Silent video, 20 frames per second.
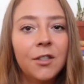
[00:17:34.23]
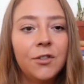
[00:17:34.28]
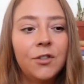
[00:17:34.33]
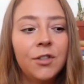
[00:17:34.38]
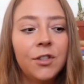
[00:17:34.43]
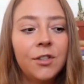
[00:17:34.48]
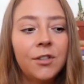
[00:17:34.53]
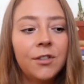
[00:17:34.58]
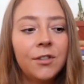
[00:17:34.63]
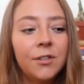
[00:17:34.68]

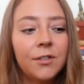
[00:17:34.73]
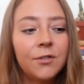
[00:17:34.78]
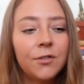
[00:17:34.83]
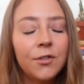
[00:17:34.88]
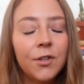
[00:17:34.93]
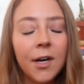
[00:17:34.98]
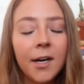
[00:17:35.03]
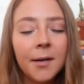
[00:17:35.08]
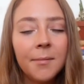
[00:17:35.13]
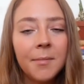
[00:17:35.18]
Just
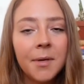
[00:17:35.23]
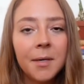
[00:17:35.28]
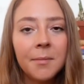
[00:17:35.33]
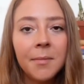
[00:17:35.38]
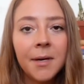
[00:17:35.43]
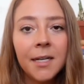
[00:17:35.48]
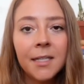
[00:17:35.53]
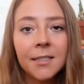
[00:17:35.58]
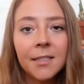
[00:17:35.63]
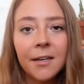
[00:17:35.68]
try to
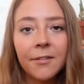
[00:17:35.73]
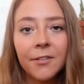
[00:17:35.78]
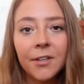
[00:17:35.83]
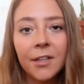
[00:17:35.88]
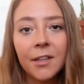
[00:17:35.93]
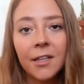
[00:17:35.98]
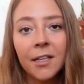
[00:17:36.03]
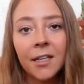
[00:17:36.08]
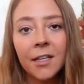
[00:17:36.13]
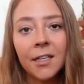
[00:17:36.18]
minimize
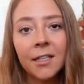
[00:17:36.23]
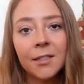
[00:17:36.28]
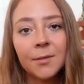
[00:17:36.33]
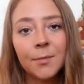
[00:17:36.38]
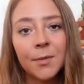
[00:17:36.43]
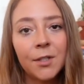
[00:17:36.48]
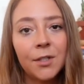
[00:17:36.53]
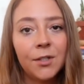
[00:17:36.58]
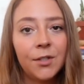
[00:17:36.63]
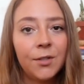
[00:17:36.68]
everything as
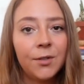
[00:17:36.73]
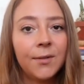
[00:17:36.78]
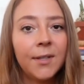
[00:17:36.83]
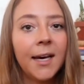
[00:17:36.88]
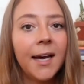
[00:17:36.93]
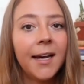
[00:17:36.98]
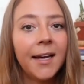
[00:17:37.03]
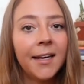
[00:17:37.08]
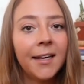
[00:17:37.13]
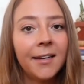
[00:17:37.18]
much as you
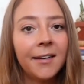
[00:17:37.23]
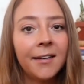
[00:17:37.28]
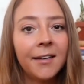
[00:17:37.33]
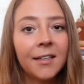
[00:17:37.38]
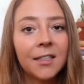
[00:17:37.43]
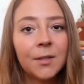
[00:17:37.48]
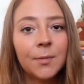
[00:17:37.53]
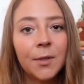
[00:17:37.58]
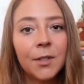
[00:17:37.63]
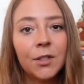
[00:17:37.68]
can,
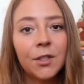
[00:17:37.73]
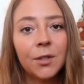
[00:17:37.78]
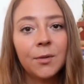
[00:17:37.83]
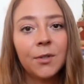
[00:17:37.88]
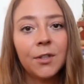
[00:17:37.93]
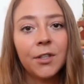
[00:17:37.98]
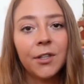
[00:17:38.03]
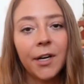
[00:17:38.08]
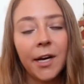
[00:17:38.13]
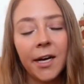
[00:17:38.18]
especially
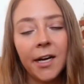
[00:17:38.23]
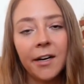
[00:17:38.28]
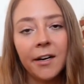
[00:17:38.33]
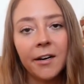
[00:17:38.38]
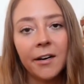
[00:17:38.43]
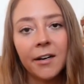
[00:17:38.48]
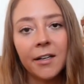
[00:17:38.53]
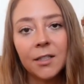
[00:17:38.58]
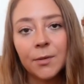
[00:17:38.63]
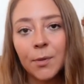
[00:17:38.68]
with your
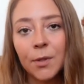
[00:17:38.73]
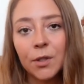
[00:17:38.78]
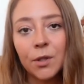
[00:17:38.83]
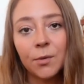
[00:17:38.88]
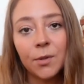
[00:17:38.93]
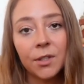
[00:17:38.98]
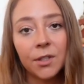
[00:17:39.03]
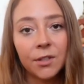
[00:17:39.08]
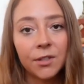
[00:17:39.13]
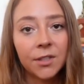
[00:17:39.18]
hair,
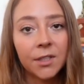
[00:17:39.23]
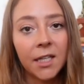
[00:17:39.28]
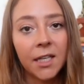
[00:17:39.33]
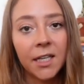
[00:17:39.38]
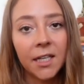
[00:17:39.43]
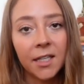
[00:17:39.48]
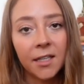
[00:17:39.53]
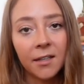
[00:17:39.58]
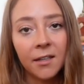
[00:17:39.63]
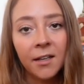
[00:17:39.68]
especially with your
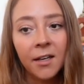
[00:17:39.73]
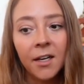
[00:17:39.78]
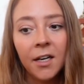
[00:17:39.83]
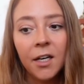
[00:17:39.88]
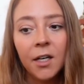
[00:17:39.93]
skin.